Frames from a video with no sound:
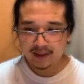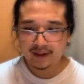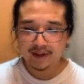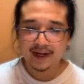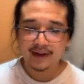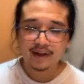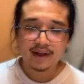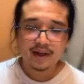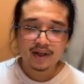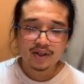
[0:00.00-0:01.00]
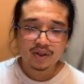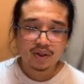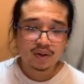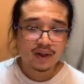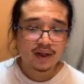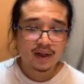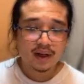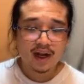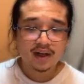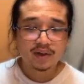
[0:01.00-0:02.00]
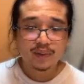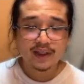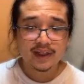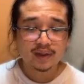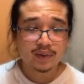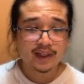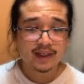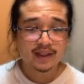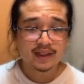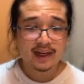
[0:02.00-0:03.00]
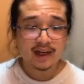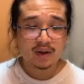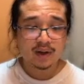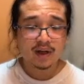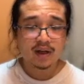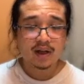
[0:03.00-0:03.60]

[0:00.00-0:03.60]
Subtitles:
Okay, so how do we deal with this now?